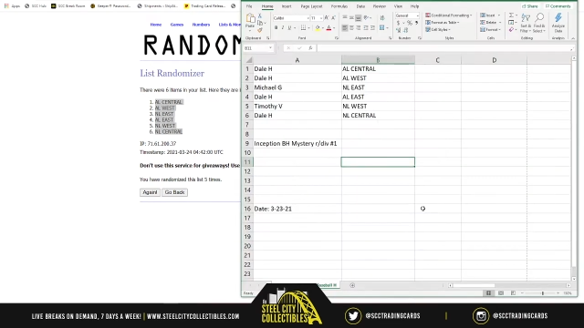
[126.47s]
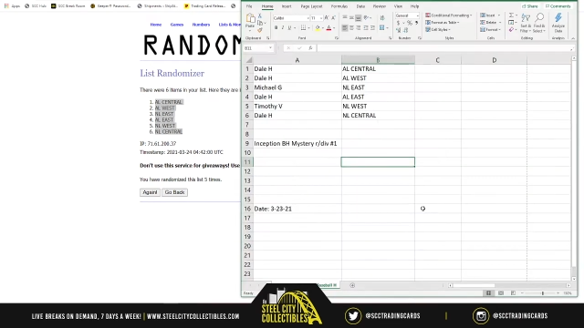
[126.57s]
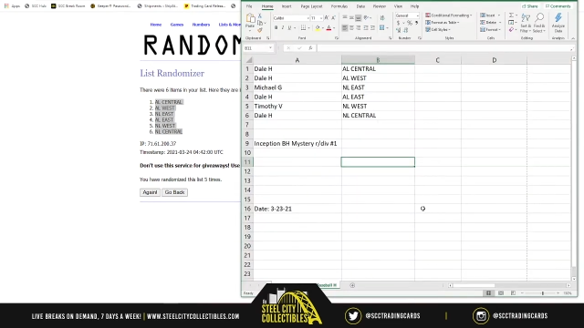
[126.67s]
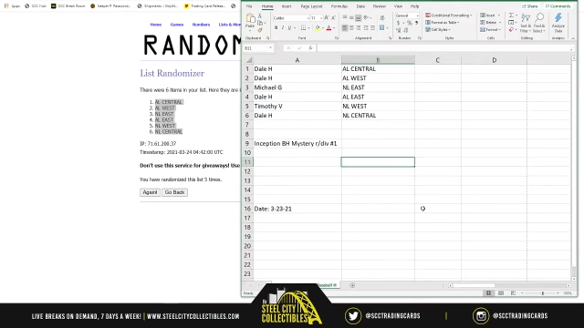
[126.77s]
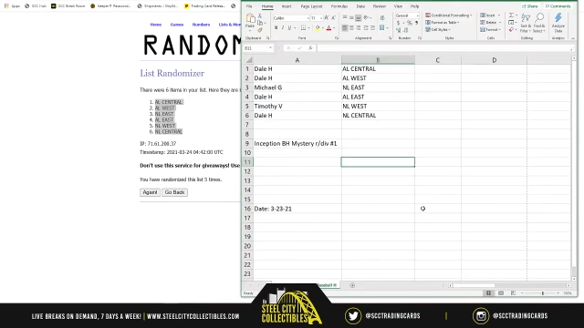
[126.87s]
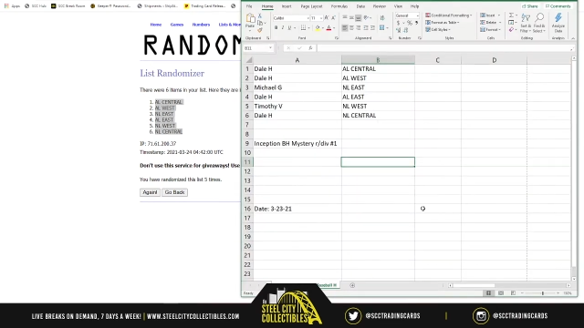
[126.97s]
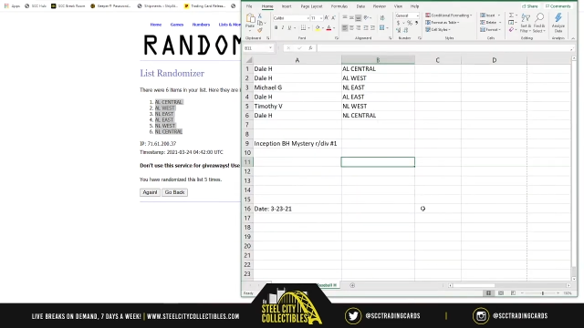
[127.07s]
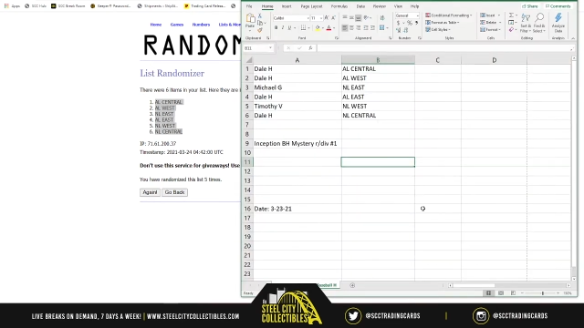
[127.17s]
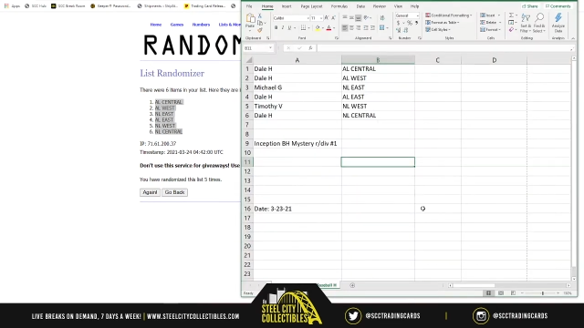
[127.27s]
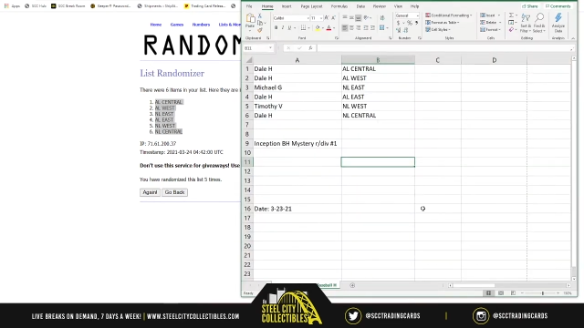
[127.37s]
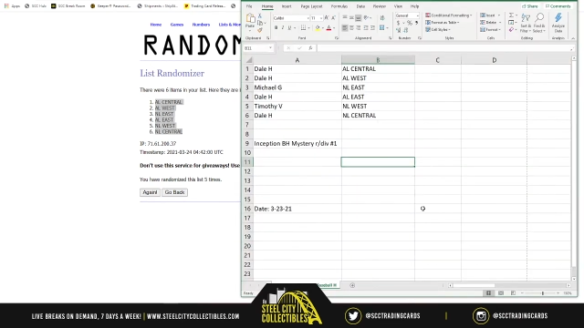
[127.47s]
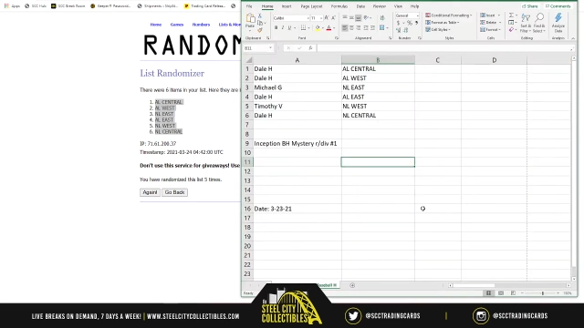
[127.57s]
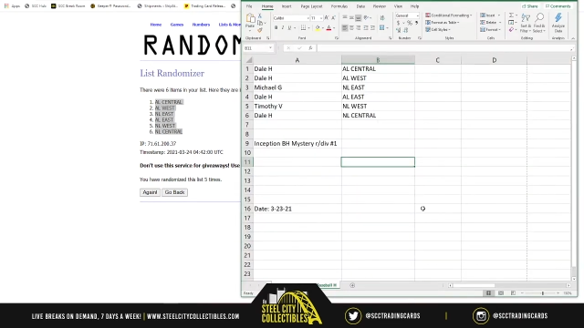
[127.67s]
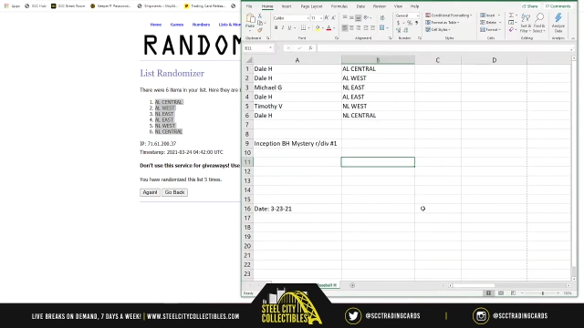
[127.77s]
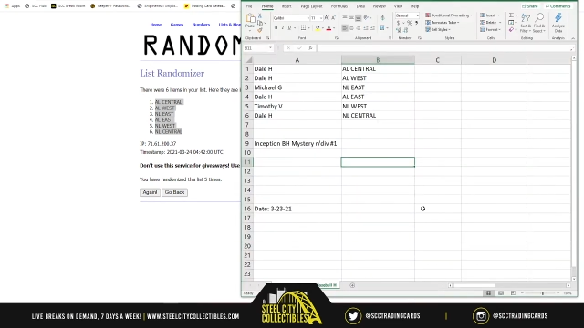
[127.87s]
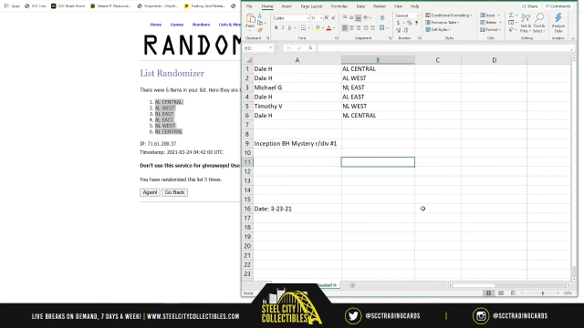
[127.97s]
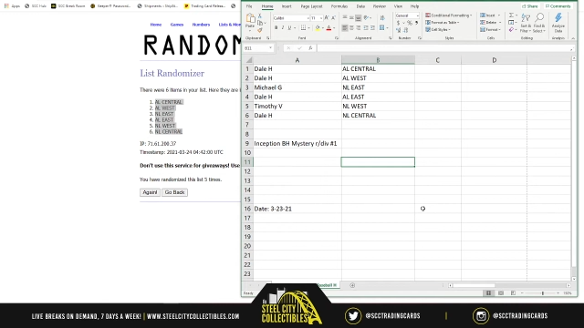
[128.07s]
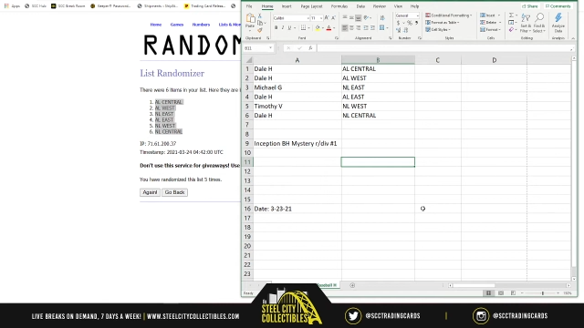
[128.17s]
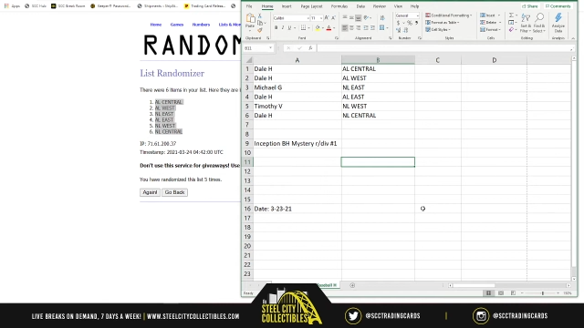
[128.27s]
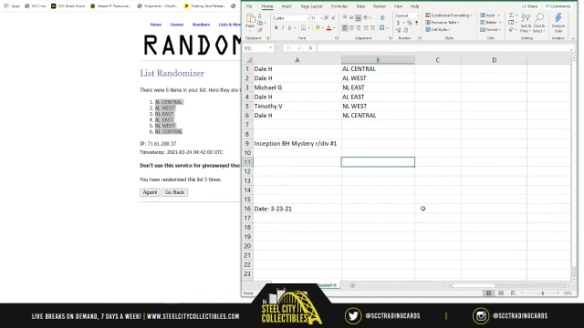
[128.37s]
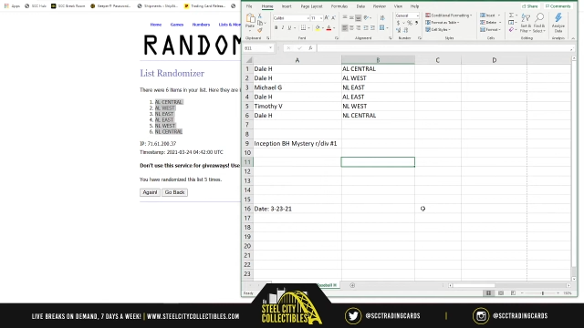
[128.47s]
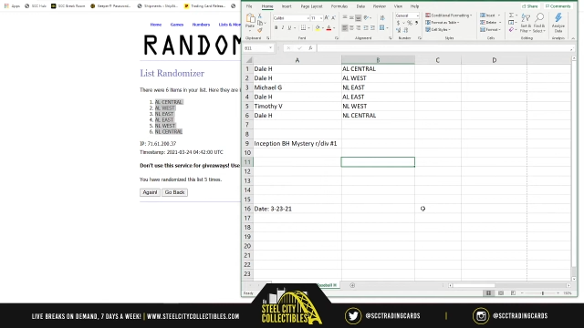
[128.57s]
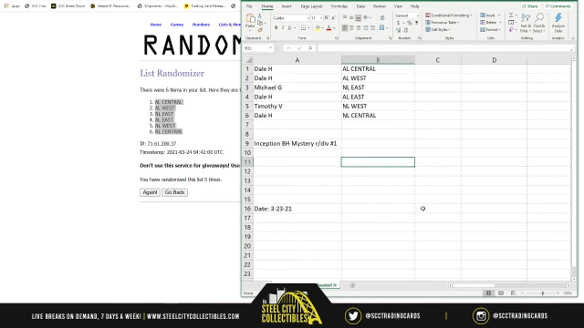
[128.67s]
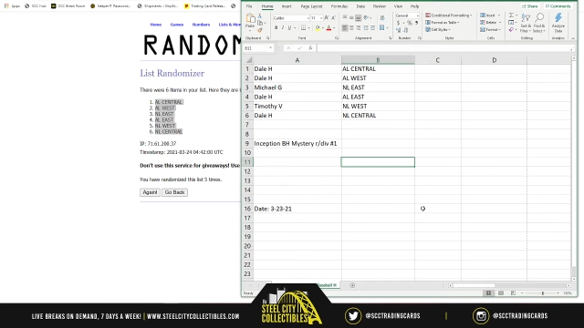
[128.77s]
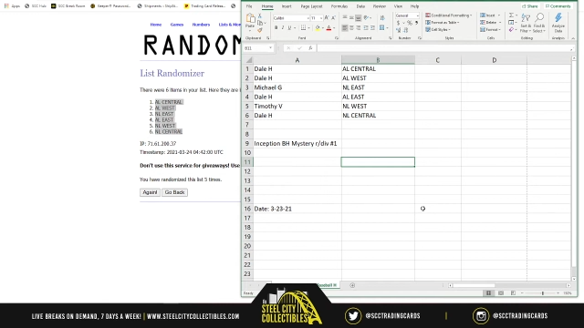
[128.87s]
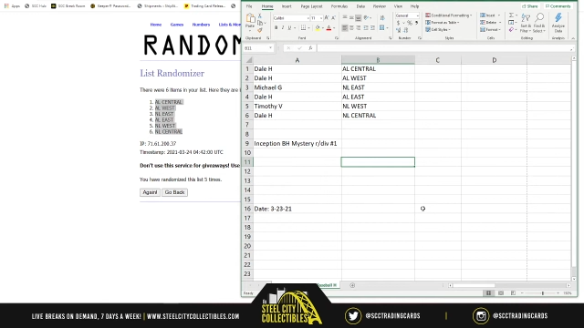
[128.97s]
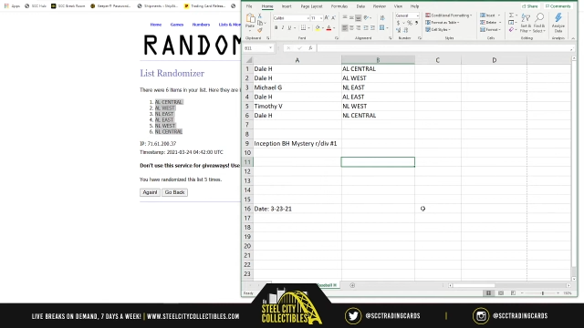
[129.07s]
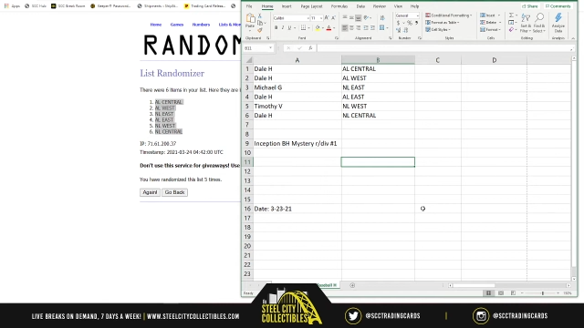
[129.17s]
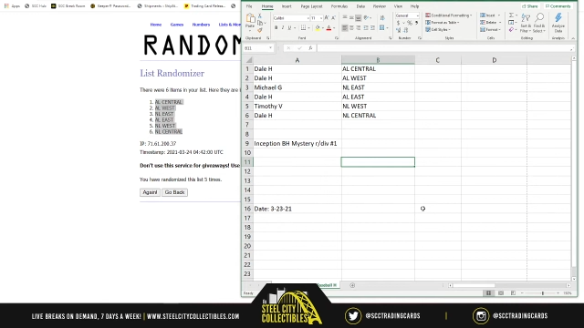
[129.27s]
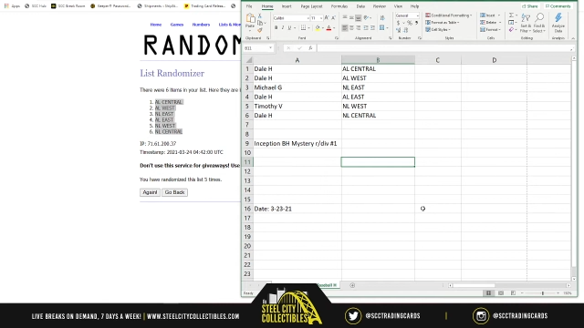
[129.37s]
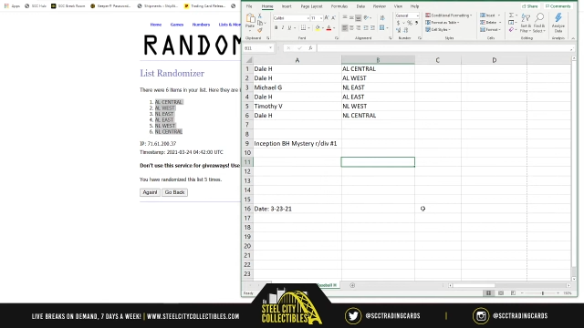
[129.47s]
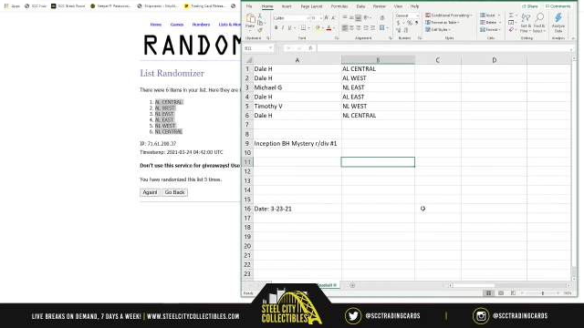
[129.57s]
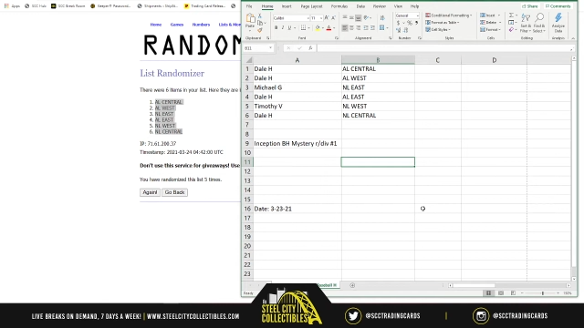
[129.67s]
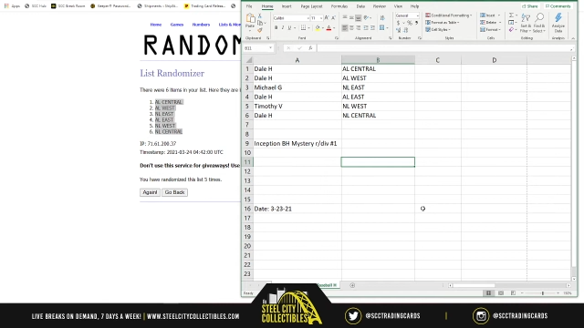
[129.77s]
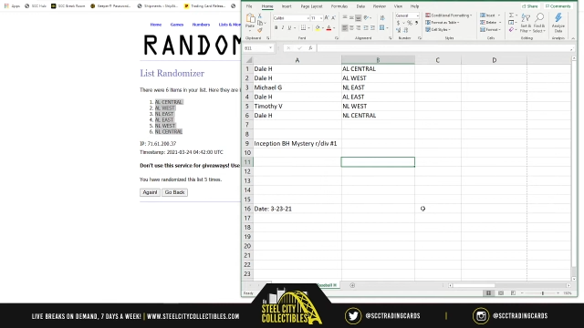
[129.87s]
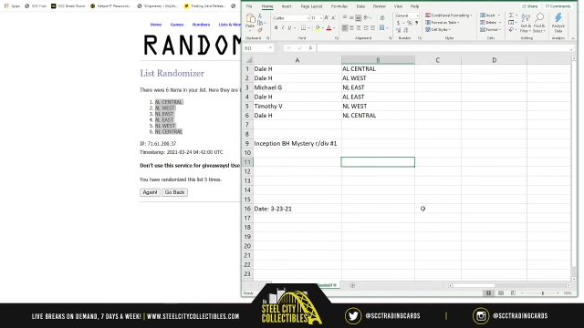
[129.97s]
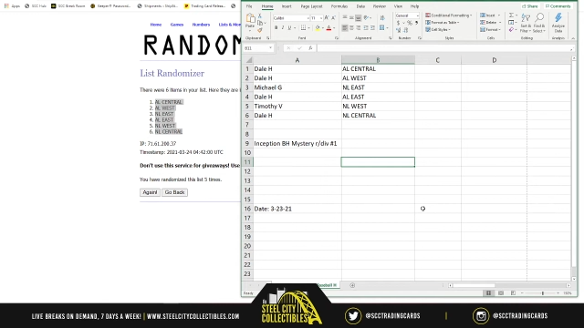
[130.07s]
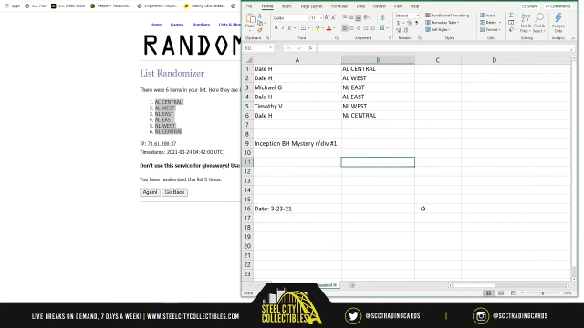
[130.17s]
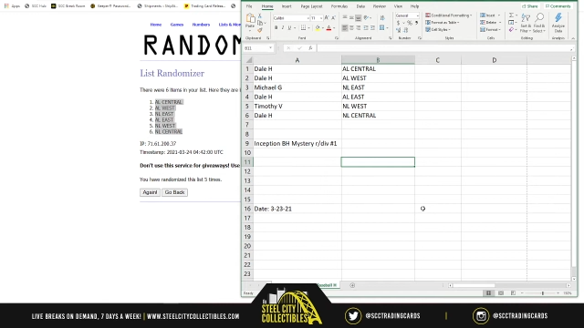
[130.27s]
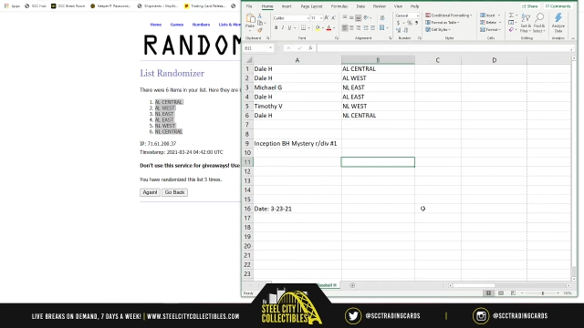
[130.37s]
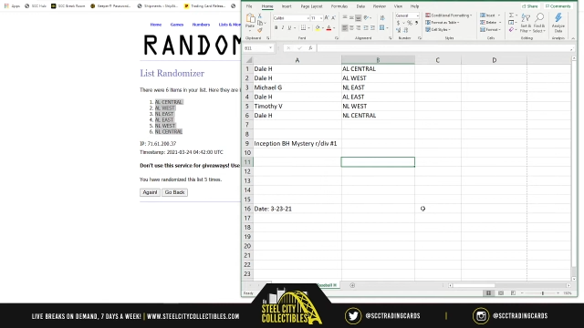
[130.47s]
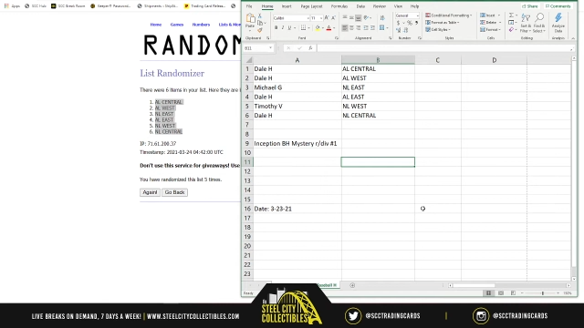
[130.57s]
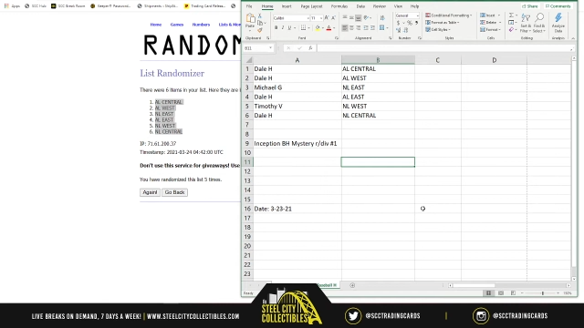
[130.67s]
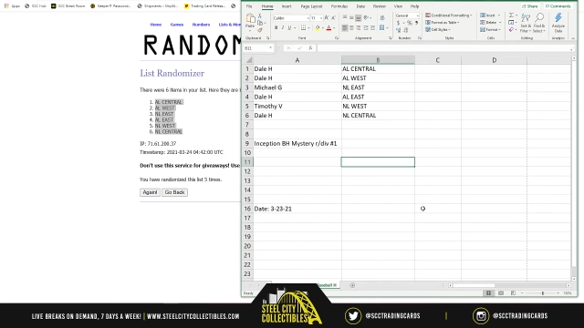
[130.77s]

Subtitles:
(no speaker visible)